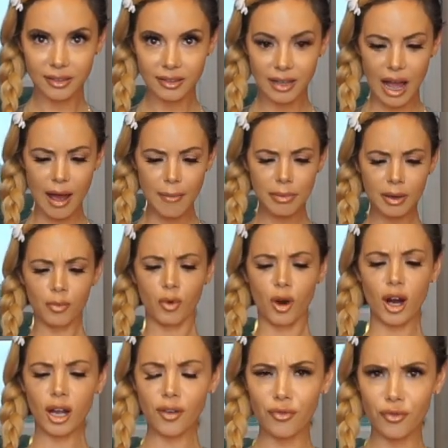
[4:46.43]
I've been
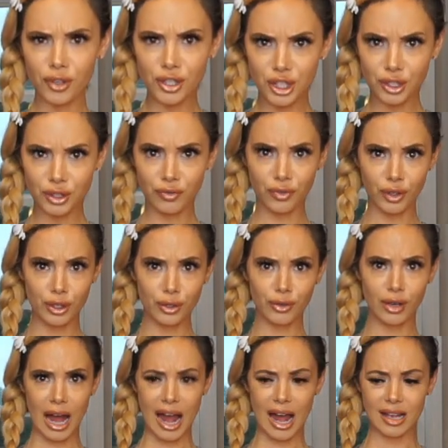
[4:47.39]
working for you
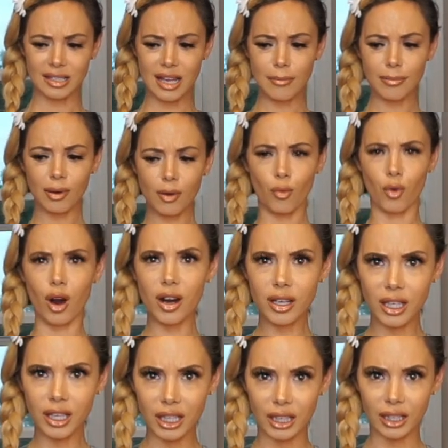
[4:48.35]
guys. I've been
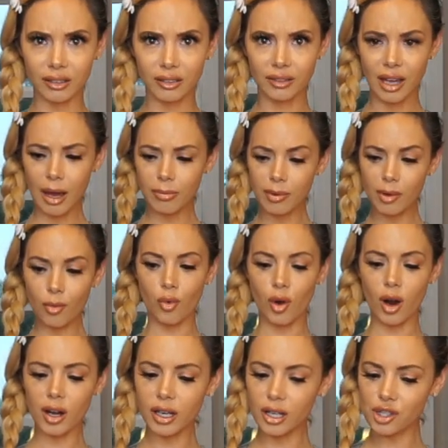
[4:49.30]

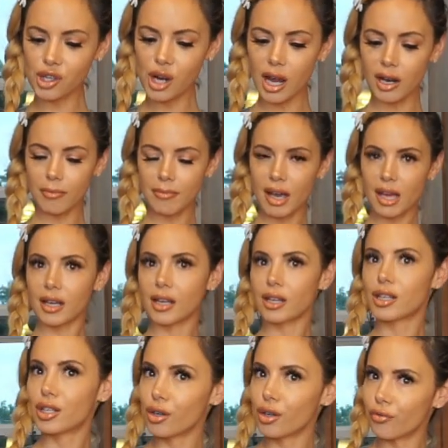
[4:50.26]
working trying to make it
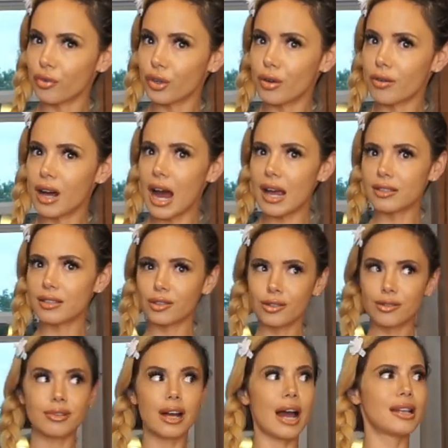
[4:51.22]
cute for you guys so you
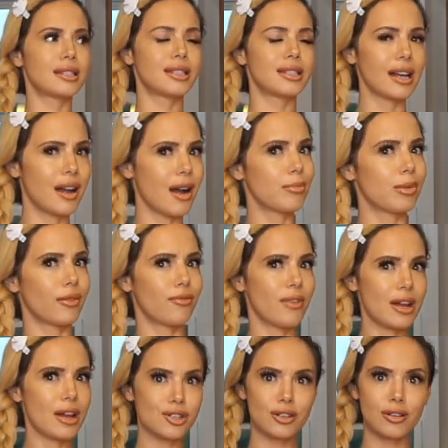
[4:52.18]
guys think I'm
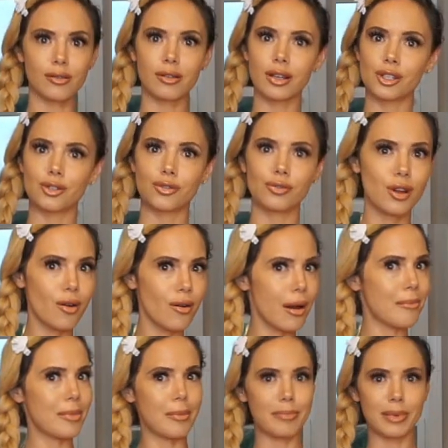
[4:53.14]
professional, because you know
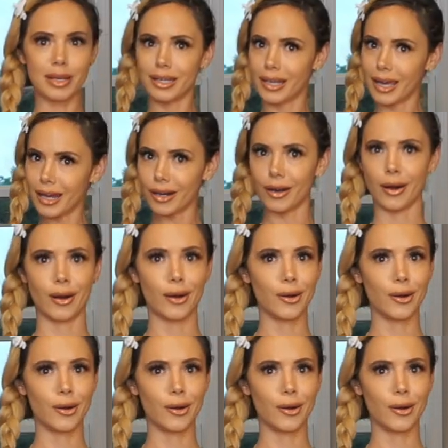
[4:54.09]
I'm a beginner,